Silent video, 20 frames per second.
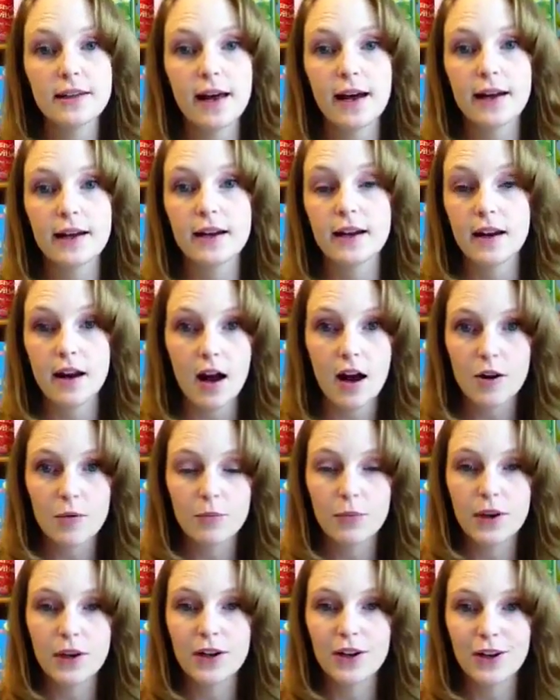like
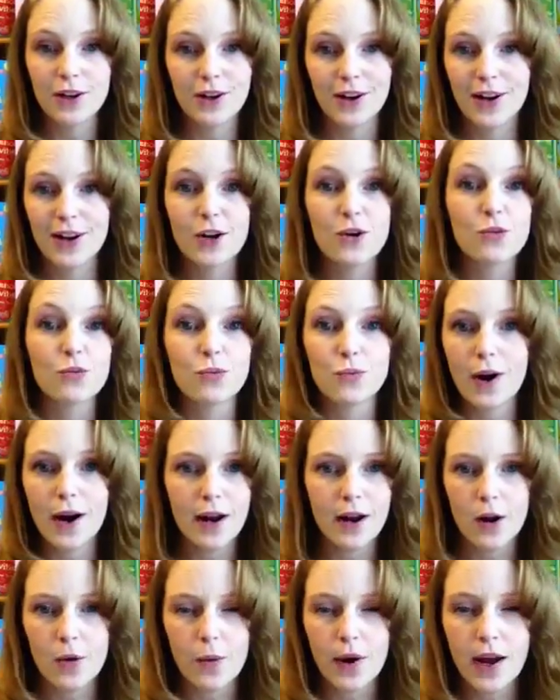not being good at it
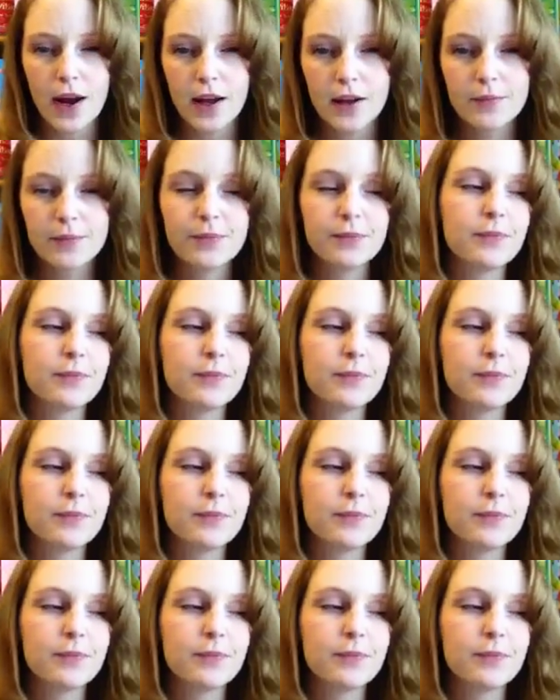right away.